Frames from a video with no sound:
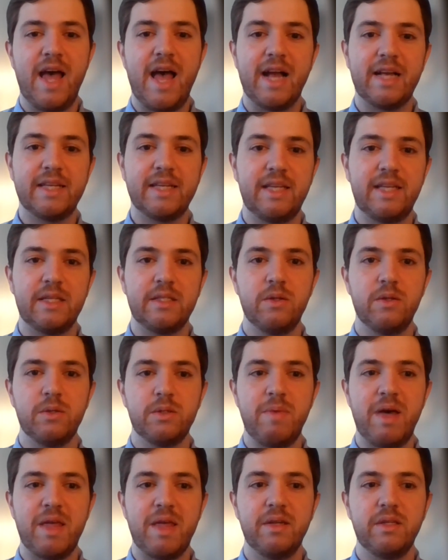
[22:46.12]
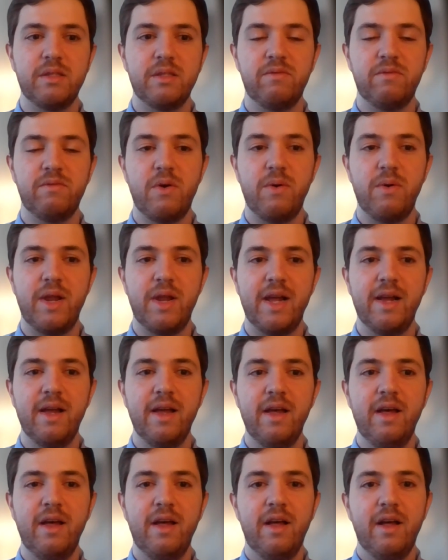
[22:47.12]
access those methods of voting.
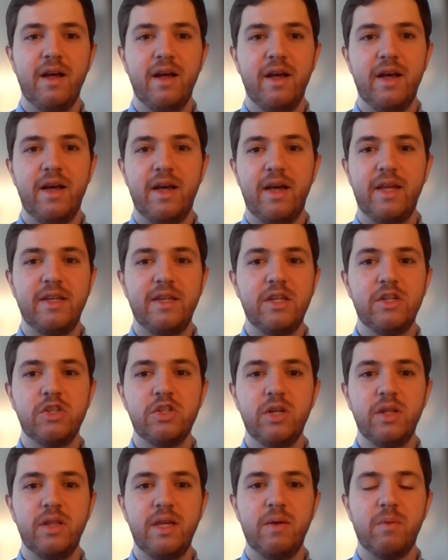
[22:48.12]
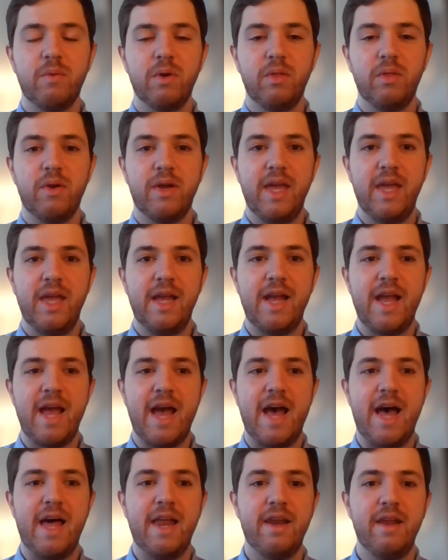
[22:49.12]
Additionally, we're looking
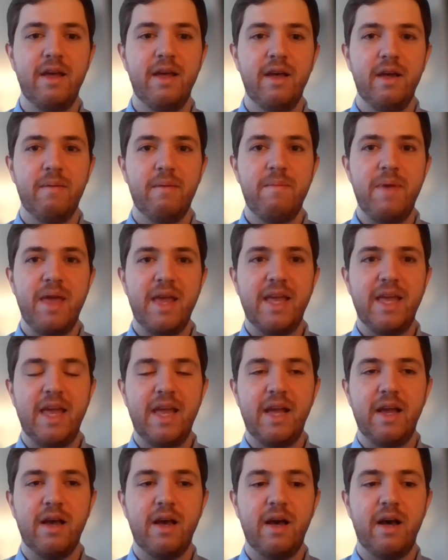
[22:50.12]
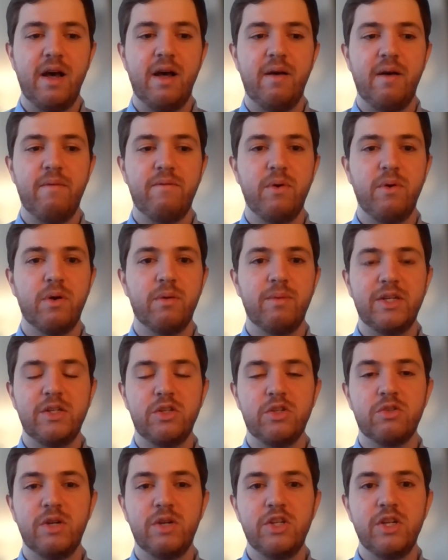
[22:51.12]
at making voter
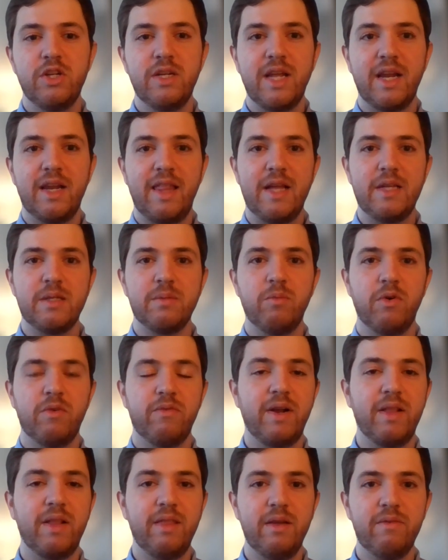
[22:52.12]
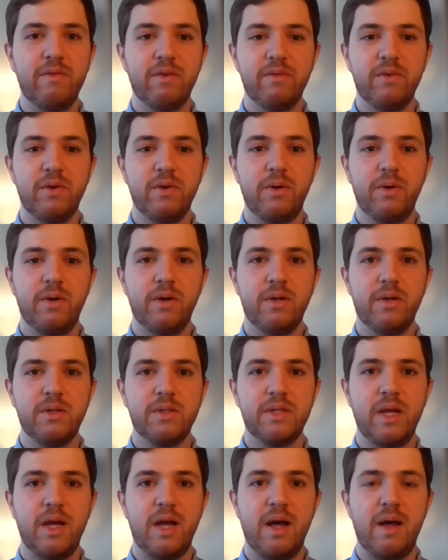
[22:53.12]
registration deadlines more friendly for
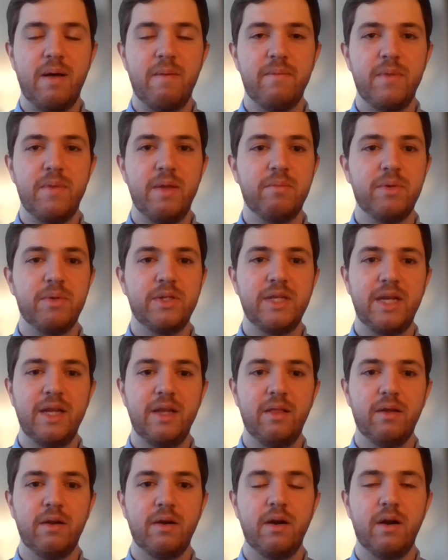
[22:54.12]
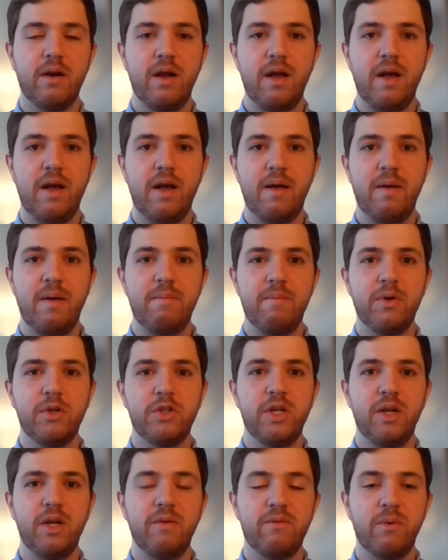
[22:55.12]
voters, in particular,
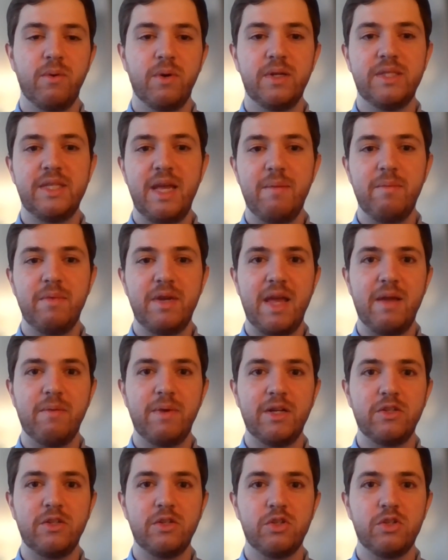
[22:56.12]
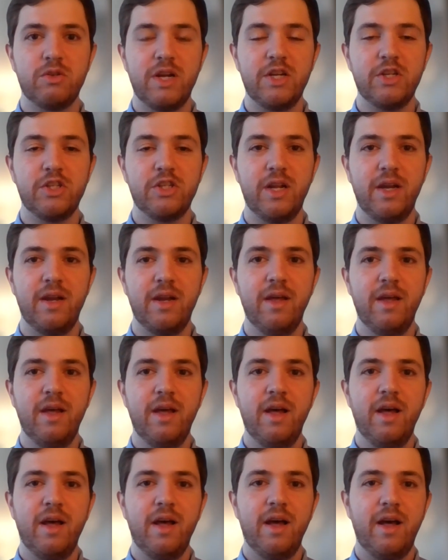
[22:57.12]
pushing for same-day registration.
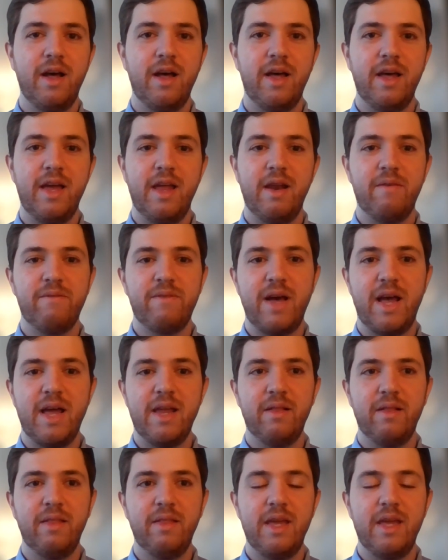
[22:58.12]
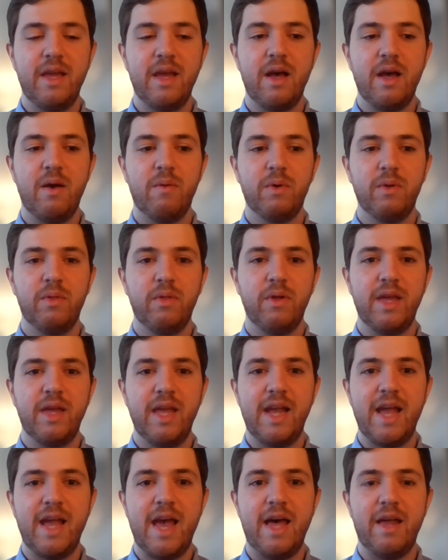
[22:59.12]
And finally, we're
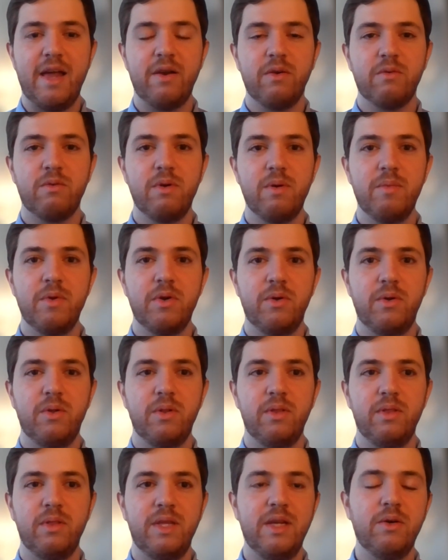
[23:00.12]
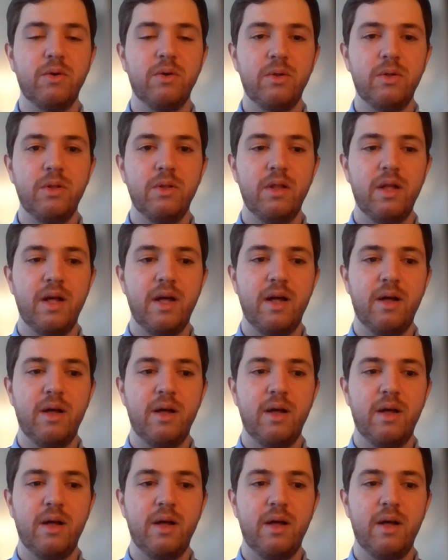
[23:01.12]
looking at criminal legal